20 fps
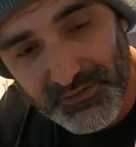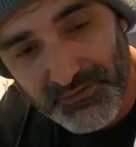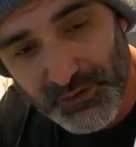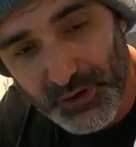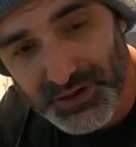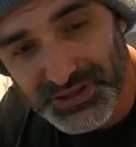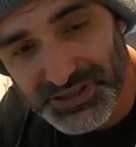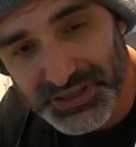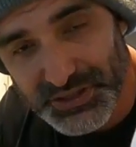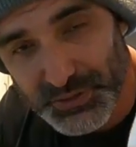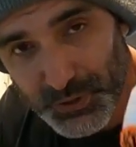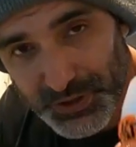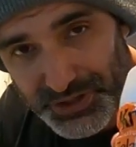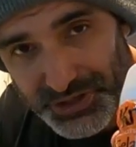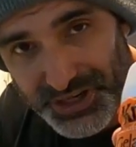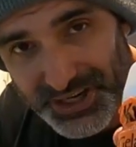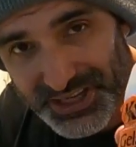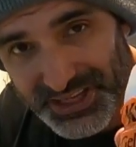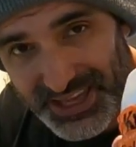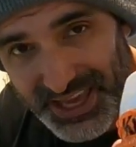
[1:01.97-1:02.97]
versus what
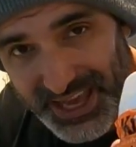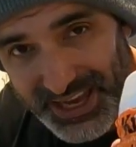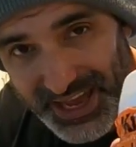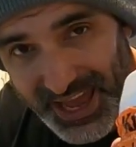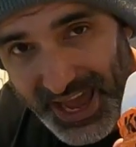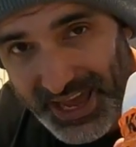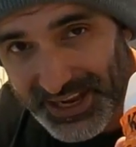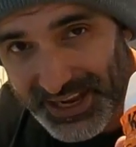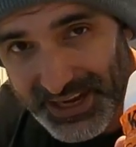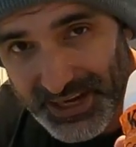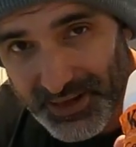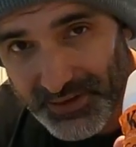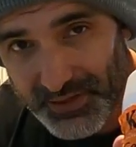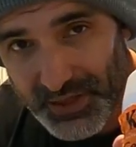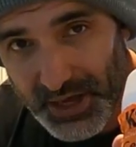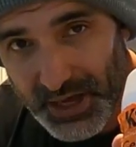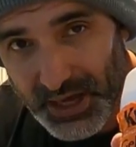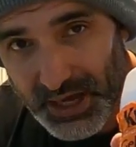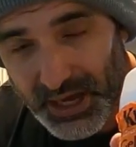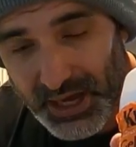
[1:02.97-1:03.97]
you're going to get at any of
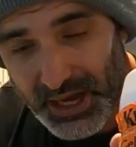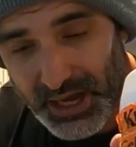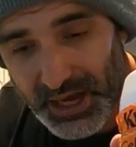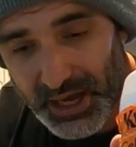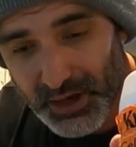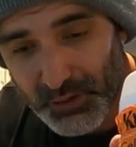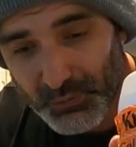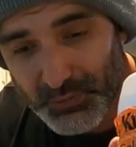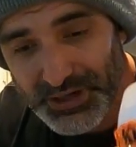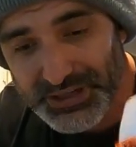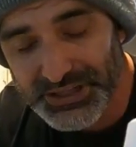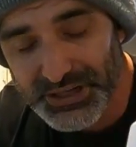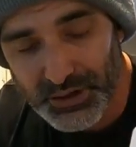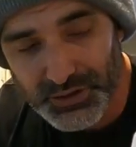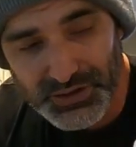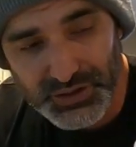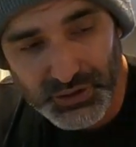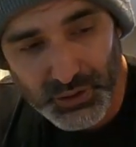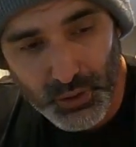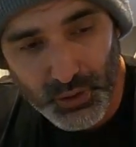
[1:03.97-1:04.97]
the
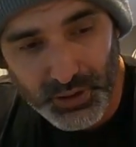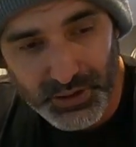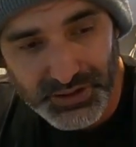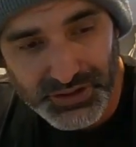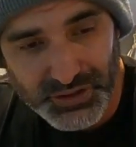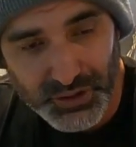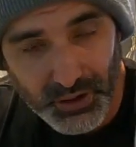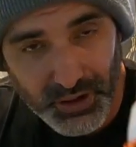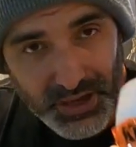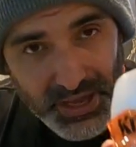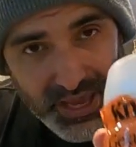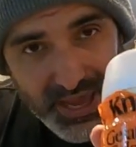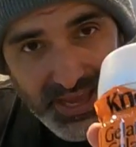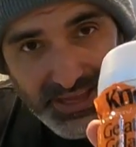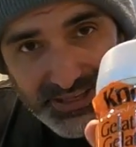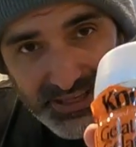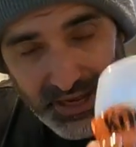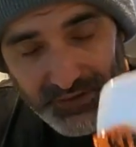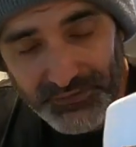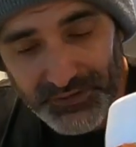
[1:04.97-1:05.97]
retail stores, so
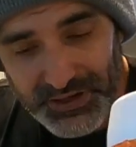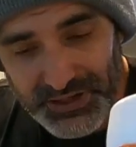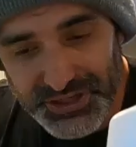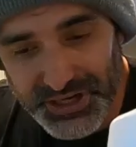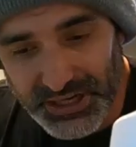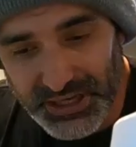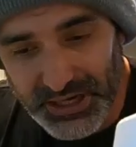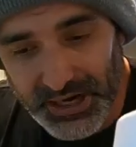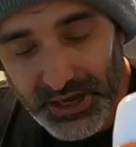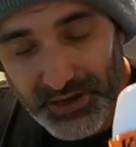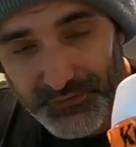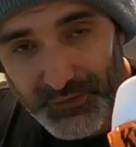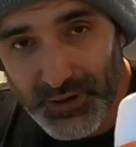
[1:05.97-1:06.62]
definitely check it out.